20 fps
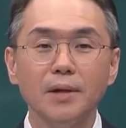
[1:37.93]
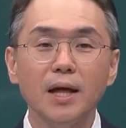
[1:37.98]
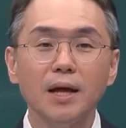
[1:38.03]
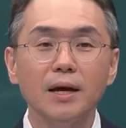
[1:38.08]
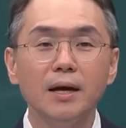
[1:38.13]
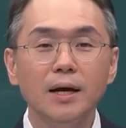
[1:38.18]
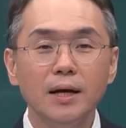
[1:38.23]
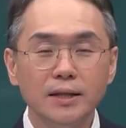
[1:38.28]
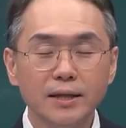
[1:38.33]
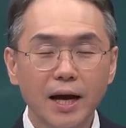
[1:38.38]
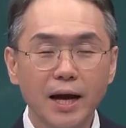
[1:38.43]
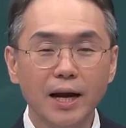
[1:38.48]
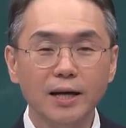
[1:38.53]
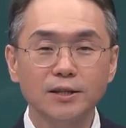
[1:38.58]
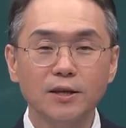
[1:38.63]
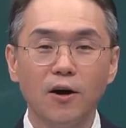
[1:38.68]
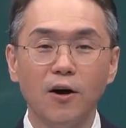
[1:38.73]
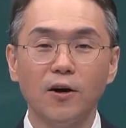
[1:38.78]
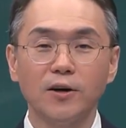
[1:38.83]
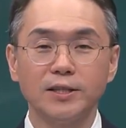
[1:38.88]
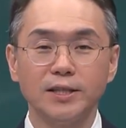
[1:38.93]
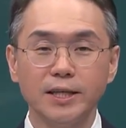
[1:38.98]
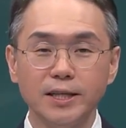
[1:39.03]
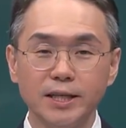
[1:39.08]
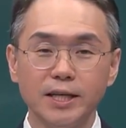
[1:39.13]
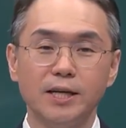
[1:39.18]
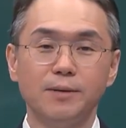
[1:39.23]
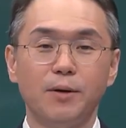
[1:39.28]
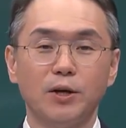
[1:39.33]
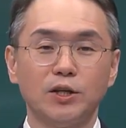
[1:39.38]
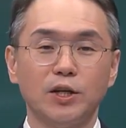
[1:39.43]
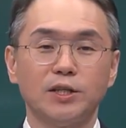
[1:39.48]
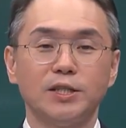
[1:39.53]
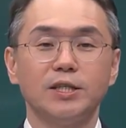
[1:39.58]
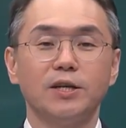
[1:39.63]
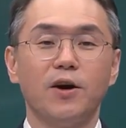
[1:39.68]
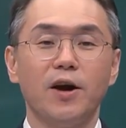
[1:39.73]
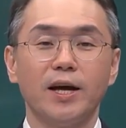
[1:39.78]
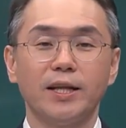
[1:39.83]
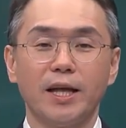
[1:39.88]
CT needs to be taken
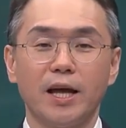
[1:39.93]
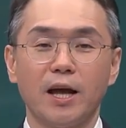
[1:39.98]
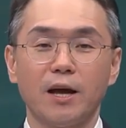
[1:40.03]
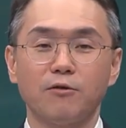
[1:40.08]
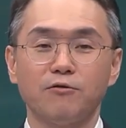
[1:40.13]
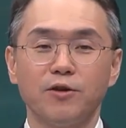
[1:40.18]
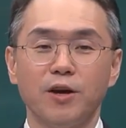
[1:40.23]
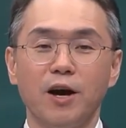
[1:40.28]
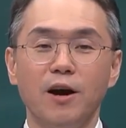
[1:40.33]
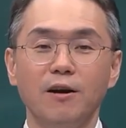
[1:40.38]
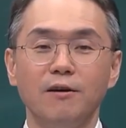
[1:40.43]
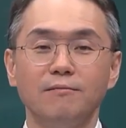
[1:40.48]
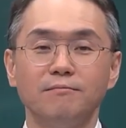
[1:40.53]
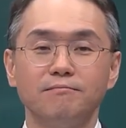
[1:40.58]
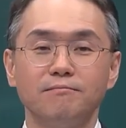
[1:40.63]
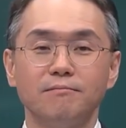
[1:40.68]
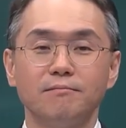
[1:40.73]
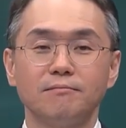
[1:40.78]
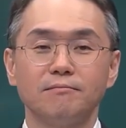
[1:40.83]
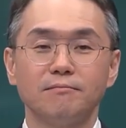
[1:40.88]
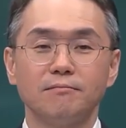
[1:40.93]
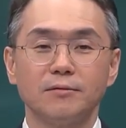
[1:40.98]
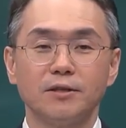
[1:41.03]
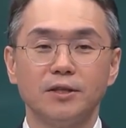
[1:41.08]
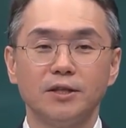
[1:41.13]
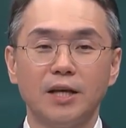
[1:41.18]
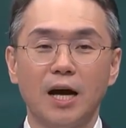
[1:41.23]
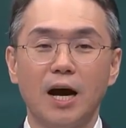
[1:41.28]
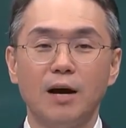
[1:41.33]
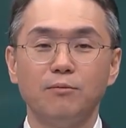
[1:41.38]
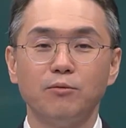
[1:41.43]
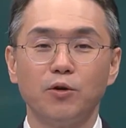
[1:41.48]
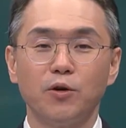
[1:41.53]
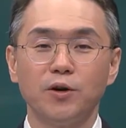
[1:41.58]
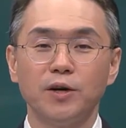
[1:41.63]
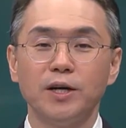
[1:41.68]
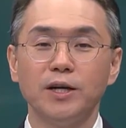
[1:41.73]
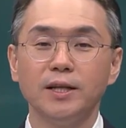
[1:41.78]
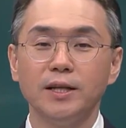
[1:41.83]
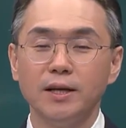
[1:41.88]
first, followed by
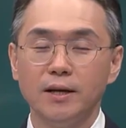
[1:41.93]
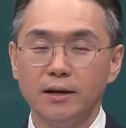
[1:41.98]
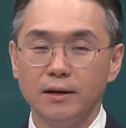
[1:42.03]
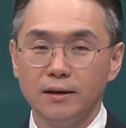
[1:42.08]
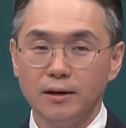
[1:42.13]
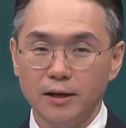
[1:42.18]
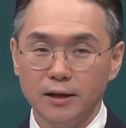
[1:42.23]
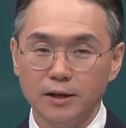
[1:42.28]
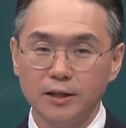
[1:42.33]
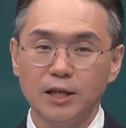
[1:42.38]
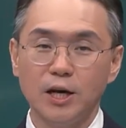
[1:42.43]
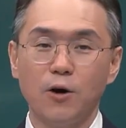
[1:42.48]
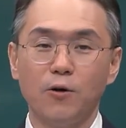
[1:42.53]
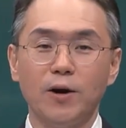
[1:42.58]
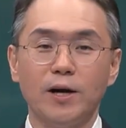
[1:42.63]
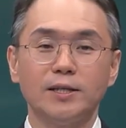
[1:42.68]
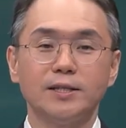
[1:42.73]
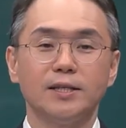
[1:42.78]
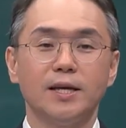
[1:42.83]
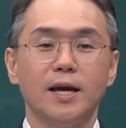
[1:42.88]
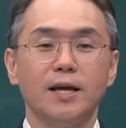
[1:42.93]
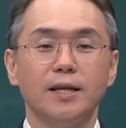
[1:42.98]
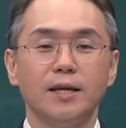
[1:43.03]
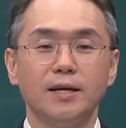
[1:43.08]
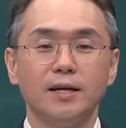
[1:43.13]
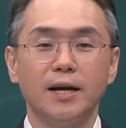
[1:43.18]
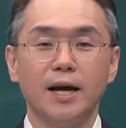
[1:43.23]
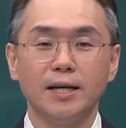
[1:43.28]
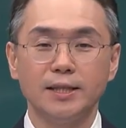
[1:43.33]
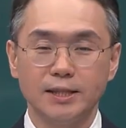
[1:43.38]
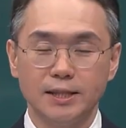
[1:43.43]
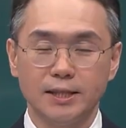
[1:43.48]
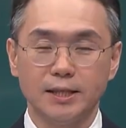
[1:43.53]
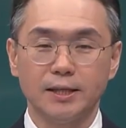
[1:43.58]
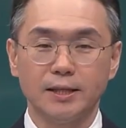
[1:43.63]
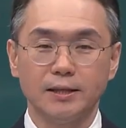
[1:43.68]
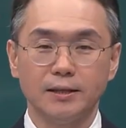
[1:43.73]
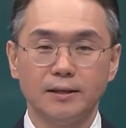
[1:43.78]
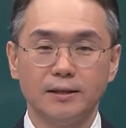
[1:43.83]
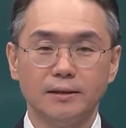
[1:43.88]
impression taking if you
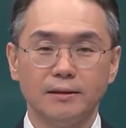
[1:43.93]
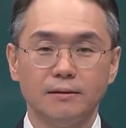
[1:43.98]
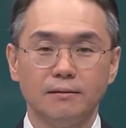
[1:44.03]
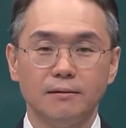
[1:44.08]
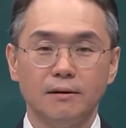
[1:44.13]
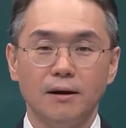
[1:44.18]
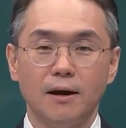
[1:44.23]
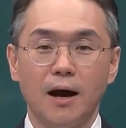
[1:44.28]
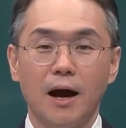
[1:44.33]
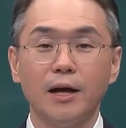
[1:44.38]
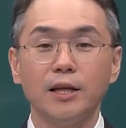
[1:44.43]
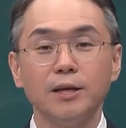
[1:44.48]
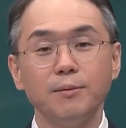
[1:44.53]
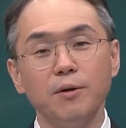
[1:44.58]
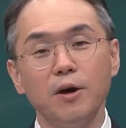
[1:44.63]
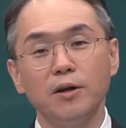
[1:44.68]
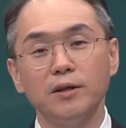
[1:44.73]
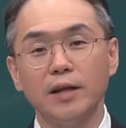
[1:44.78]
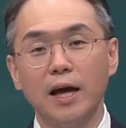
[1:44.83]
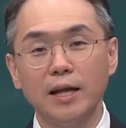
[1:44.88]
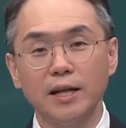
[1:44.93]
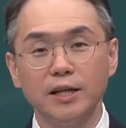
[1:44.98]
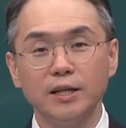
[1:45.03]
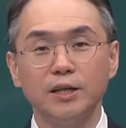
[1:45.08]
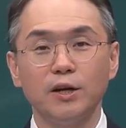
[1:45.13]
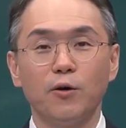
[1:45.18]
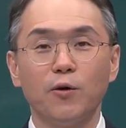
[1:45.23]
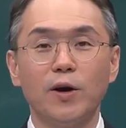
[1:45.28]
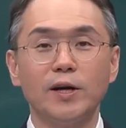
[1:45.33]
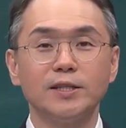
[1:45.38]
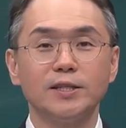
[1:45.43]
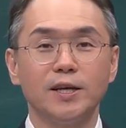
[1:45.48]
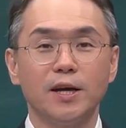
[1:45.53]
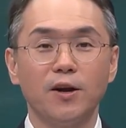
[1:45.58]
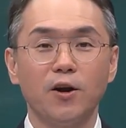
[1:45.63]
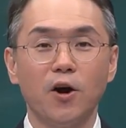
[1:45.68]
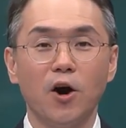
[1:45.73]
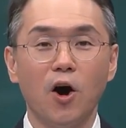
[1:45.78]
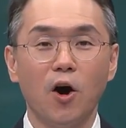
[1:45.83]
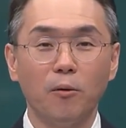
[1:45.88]
don't have intraoral scanner.
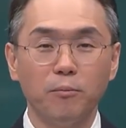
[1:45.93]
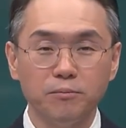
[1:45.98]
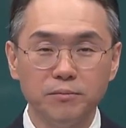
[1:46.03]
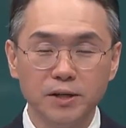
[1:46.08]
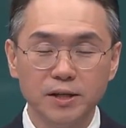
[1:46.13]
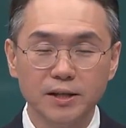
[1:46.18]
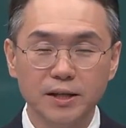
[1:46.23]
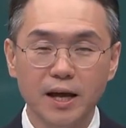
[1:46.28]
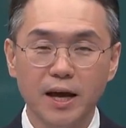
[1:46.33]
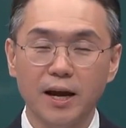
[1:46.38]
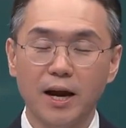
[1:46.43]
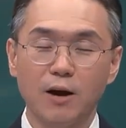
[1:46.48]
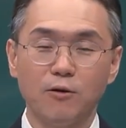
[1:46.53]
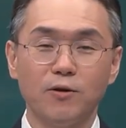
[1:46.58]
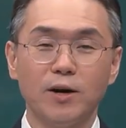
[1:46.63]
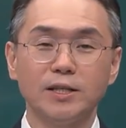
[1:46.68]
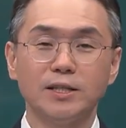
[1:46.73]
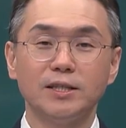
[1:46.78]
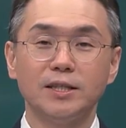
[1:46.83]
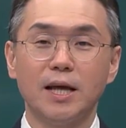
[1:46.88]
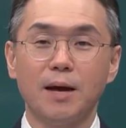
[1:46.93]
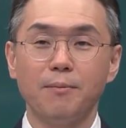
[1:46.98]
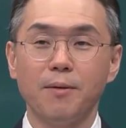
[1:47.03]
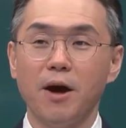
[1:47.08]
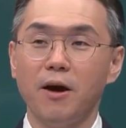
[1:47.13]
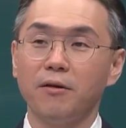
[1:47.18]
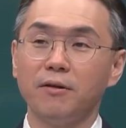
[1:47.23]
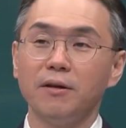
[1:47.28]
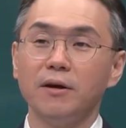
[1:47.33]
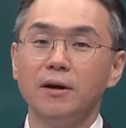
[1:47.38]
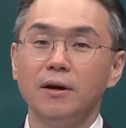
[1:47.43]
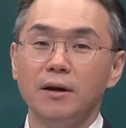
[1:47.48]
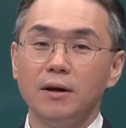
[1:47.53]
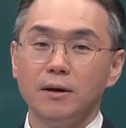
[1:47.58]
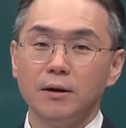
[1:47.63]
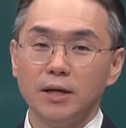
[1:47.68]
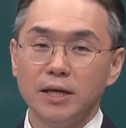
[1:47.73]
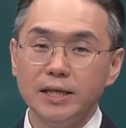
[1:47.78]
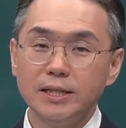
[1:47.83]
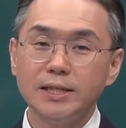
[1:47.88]
You take
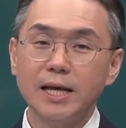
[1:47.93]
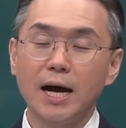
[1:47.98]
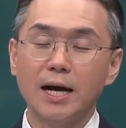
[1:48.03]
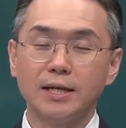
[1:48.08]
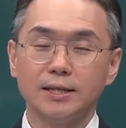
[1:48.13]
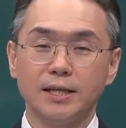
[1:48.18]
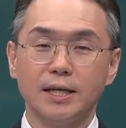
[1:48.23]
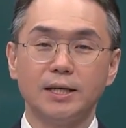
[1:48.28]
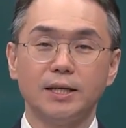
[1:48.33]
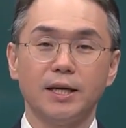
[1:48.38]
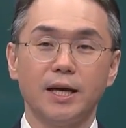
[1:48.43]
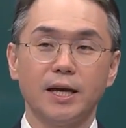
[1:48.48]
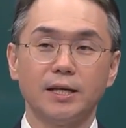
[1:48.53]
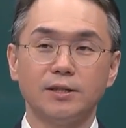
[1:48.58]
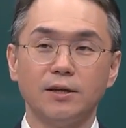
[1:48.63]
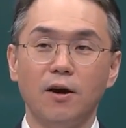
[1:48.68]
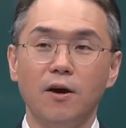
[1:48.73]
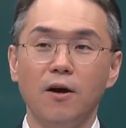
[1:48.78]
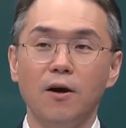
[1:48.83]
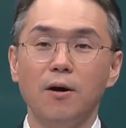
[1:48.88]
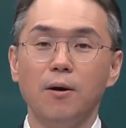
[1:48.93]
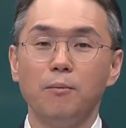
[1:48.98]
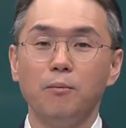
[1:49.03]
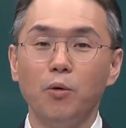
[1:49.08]
impression, make a model,